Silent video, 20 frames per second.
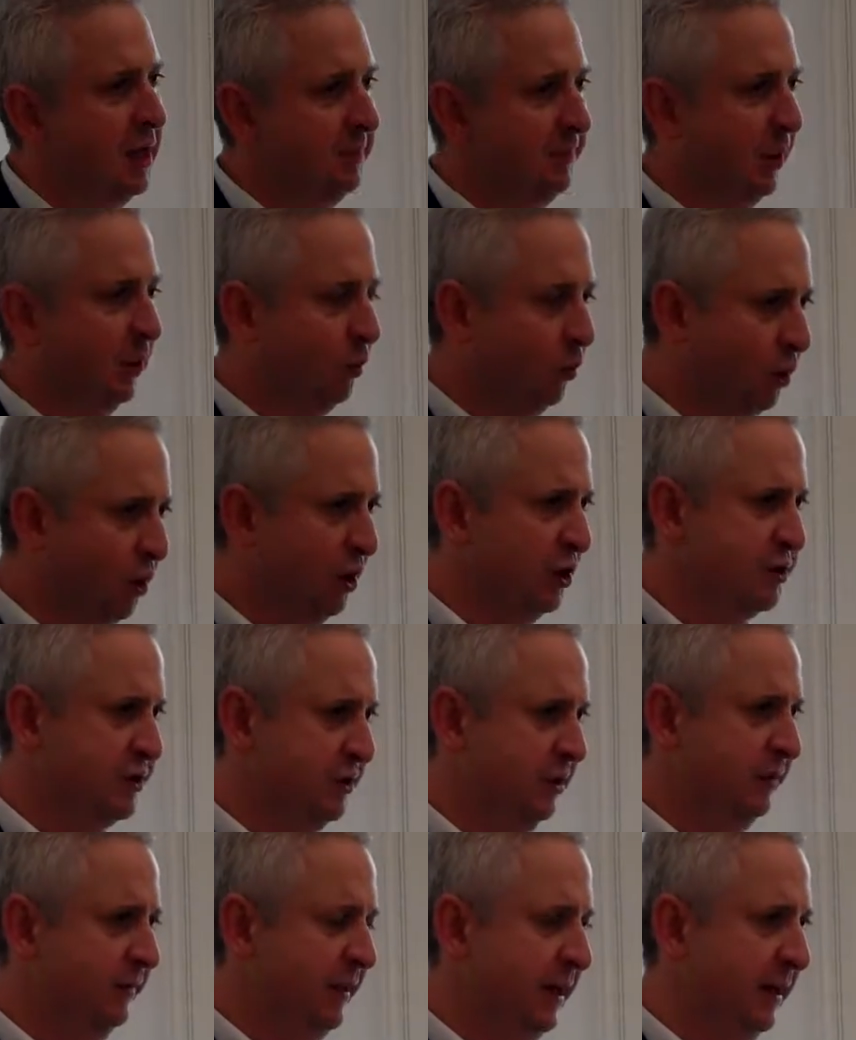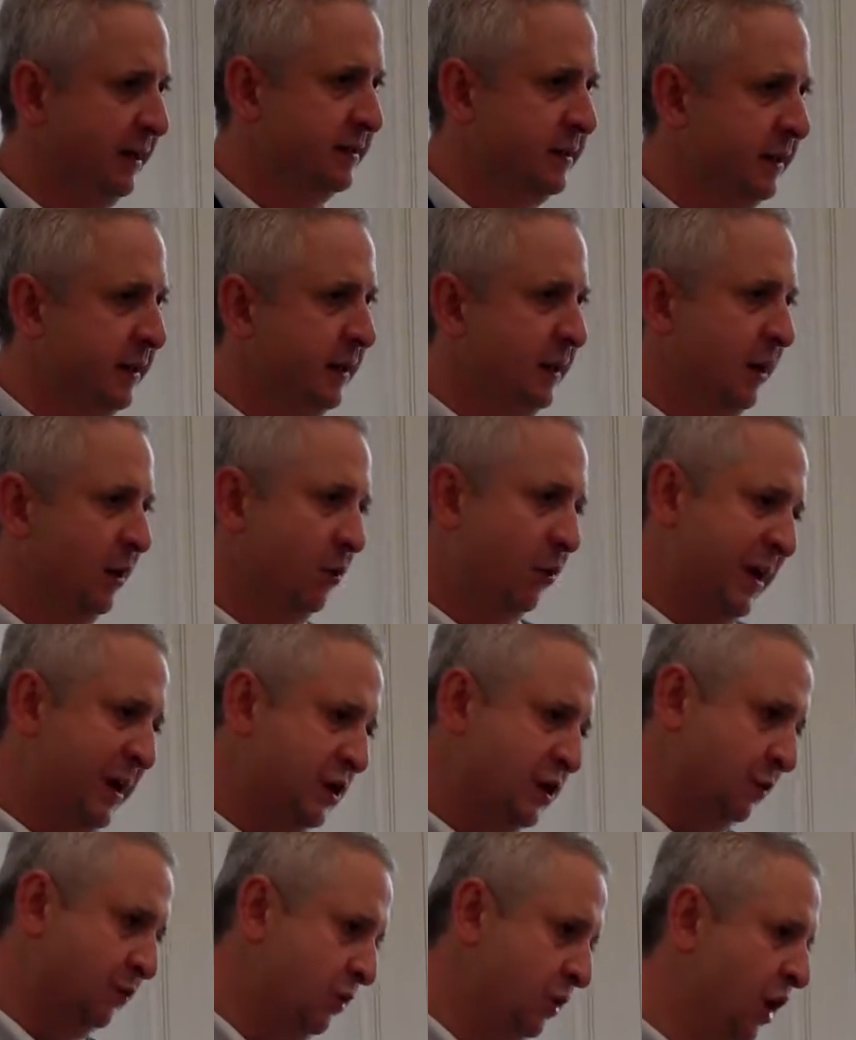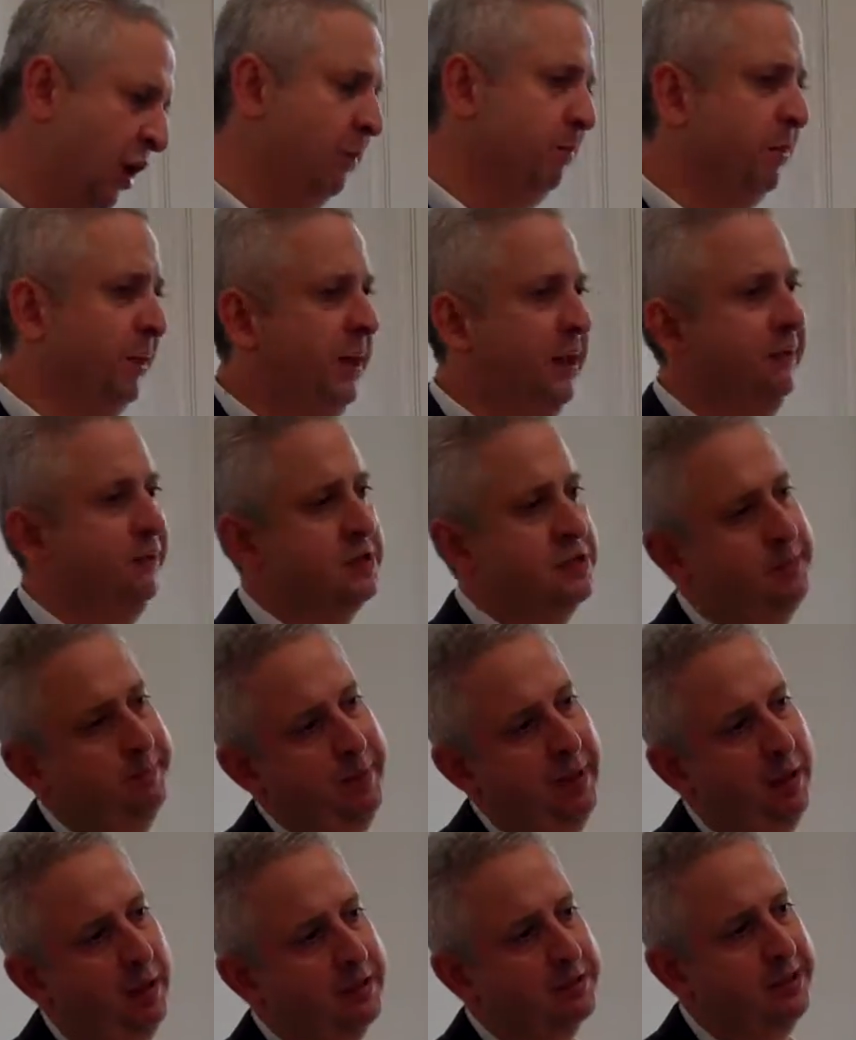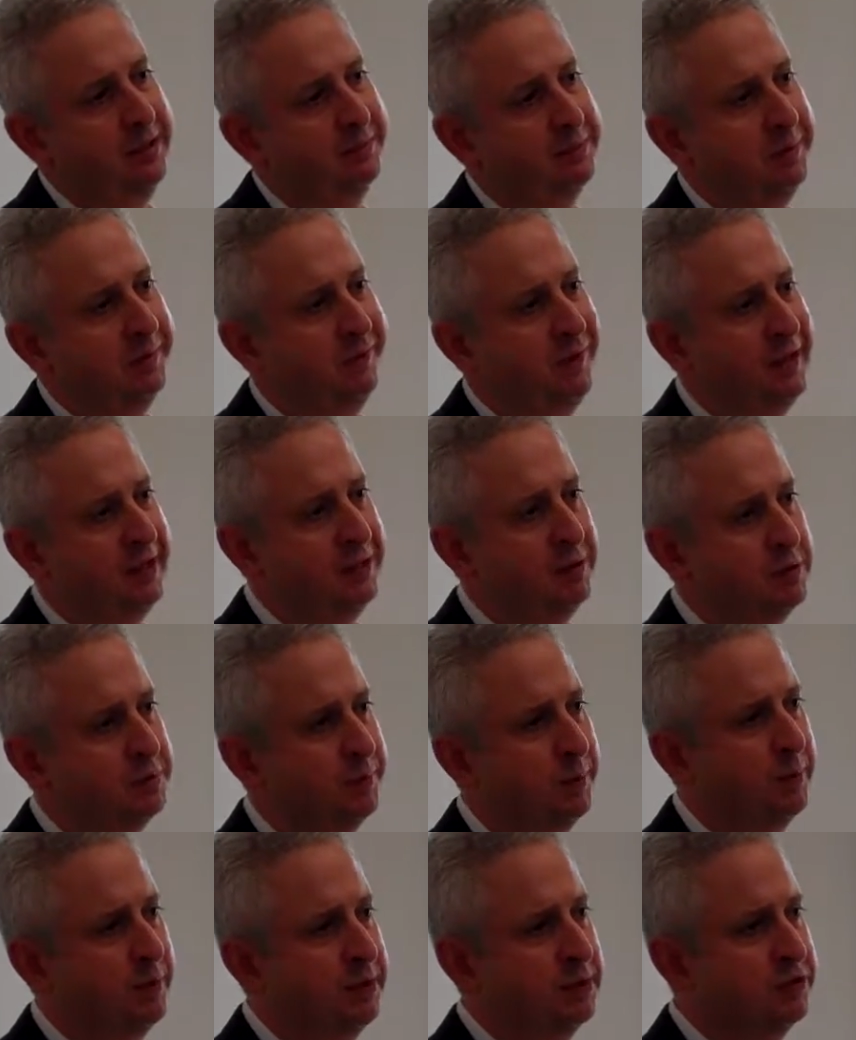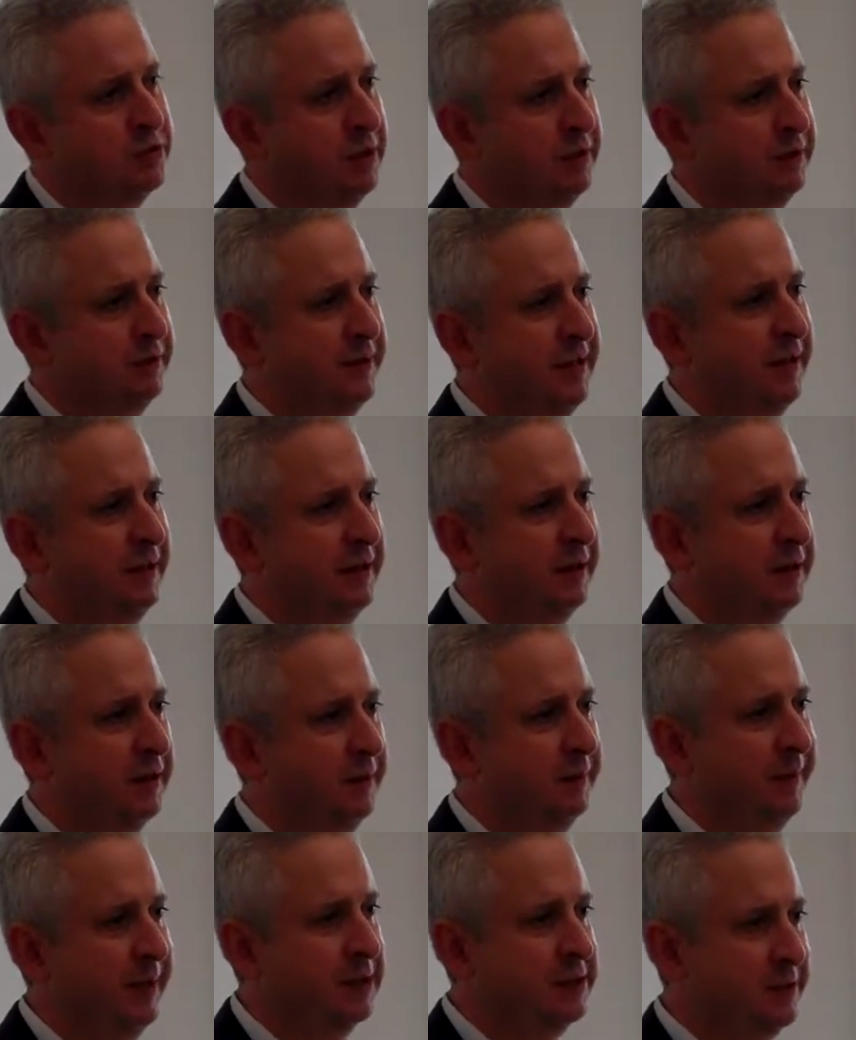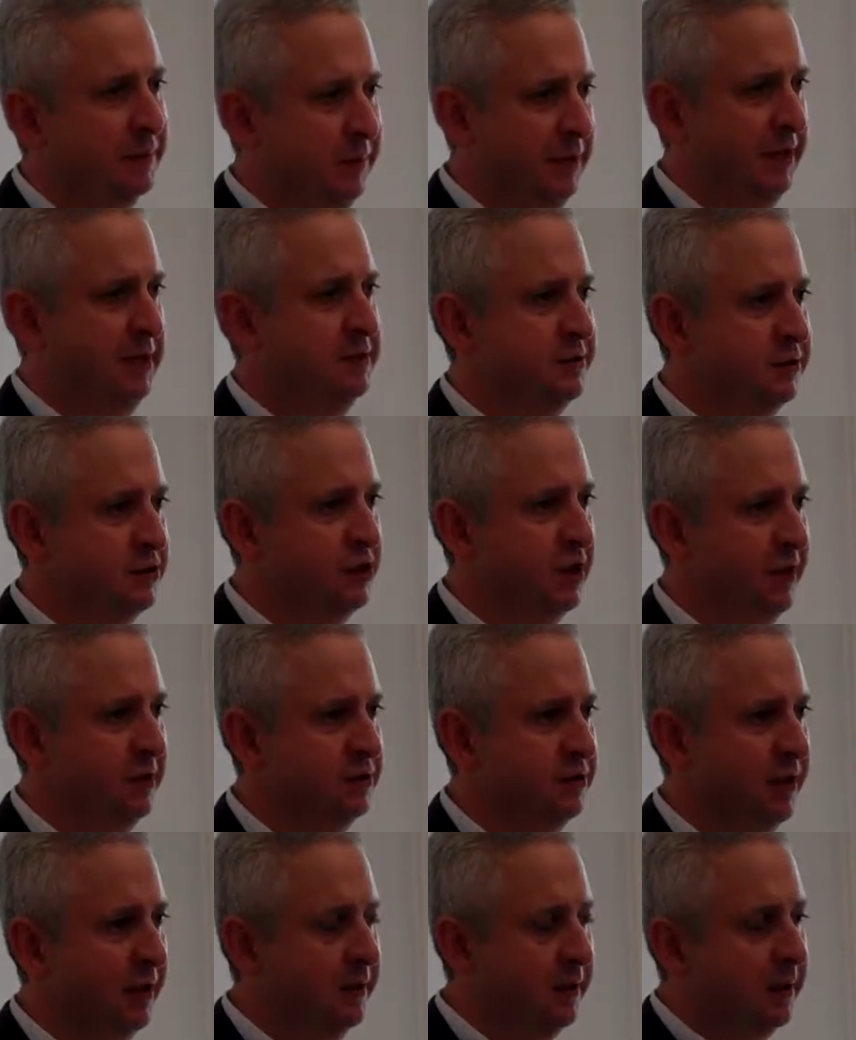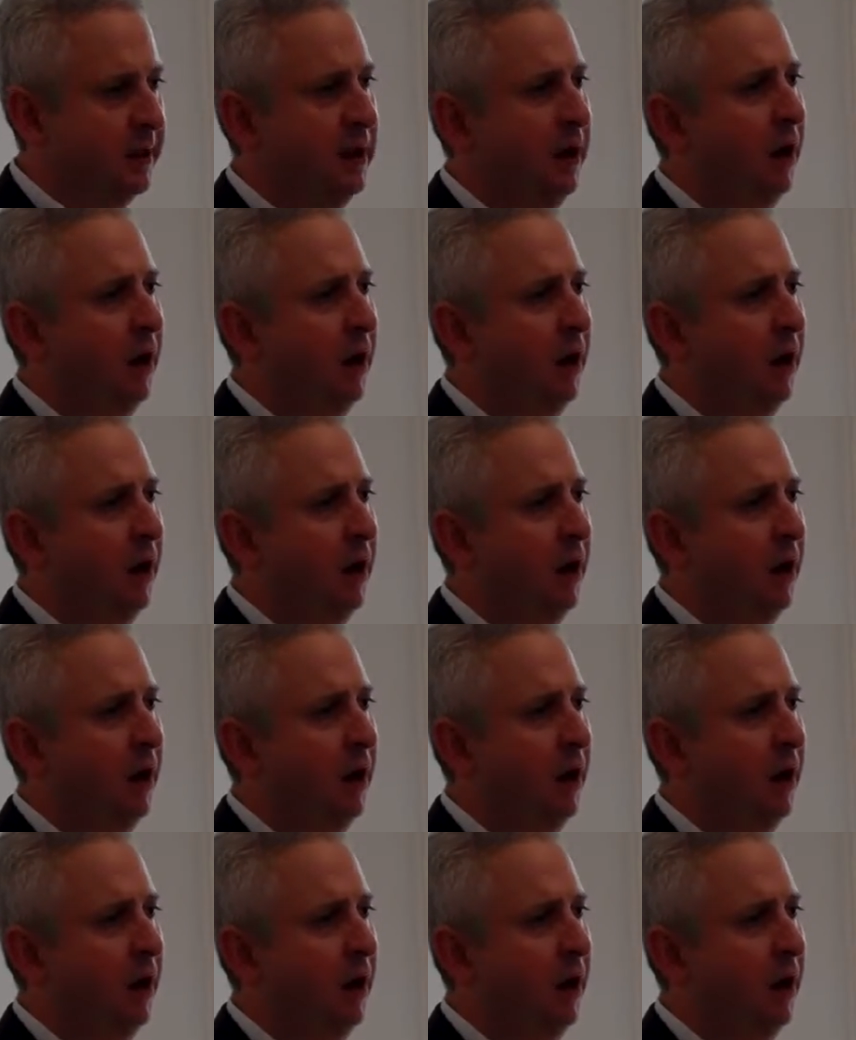But worse than that, we do not believe as a party from a values point in trickle-down economics, and we need to change it.